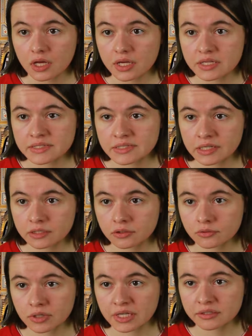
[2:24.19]
is
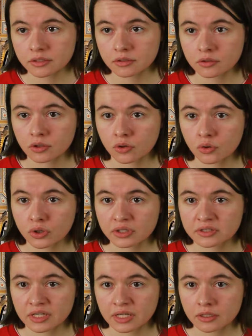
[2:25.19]
decorated
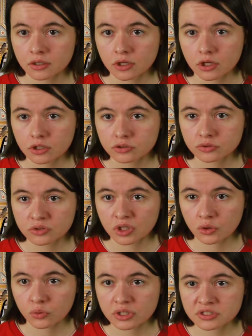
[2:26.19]
according to
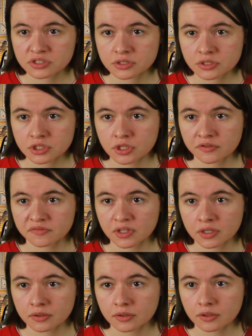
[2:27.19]
the wishes of
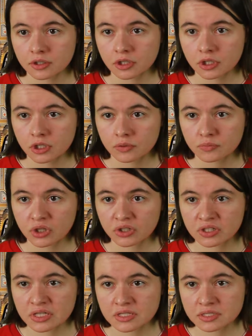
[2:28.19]
the
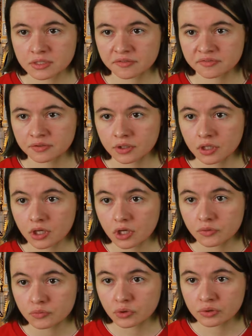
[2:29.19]
Marquis of
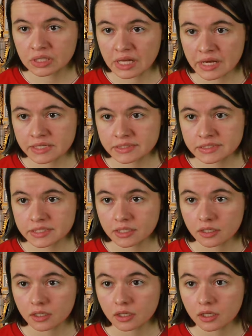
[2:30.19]
Montglas.
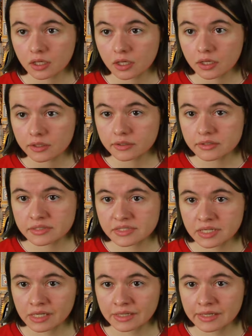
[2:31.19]
The
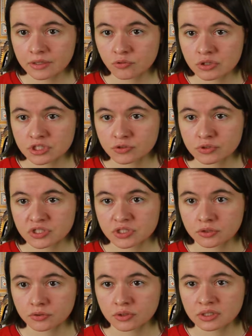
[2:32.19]
ceiling was
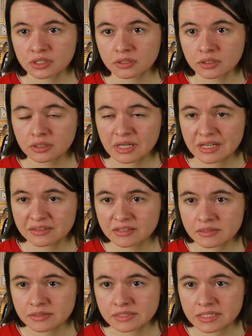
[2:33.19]
restored in the
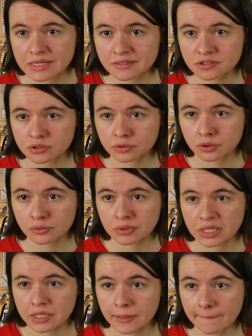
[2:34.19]
19th
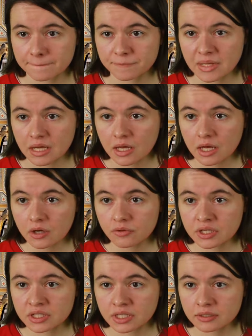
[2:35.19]
century.
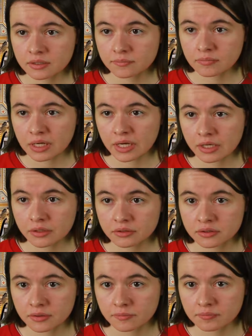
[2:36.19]
We can admire
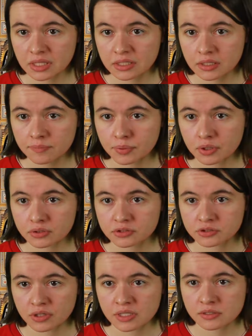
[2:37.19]
the many
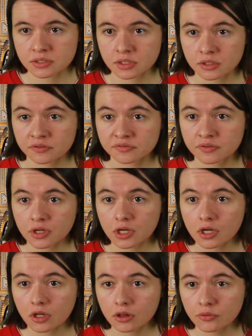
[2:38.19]
portraits of
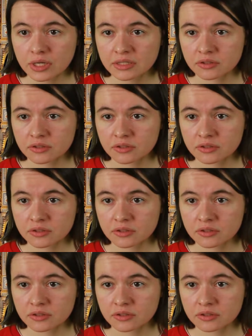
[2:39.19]
Louis